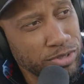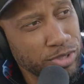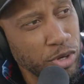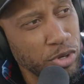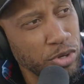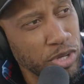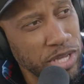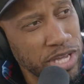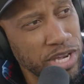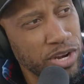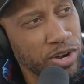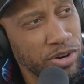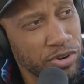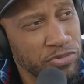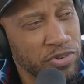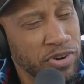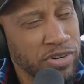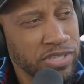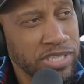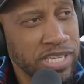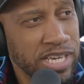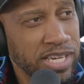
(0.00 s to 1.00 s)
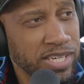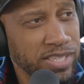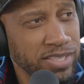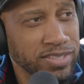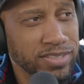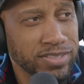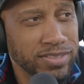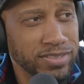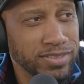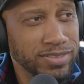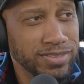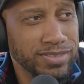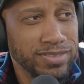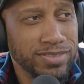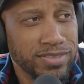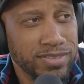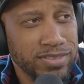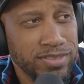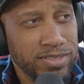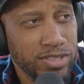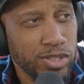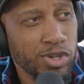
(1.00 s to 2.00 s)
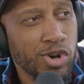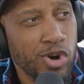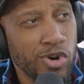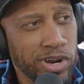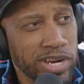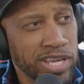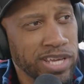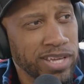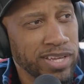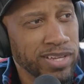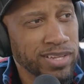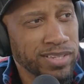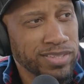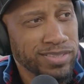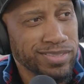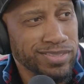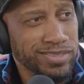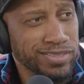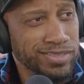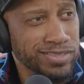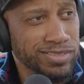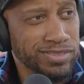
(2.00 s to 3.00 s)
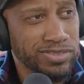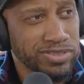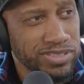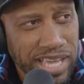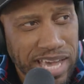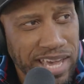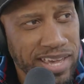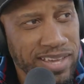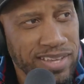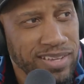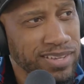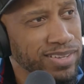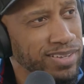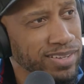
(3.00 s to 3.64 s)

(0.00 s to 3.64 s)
So you eat on the first date? You going in? Steak,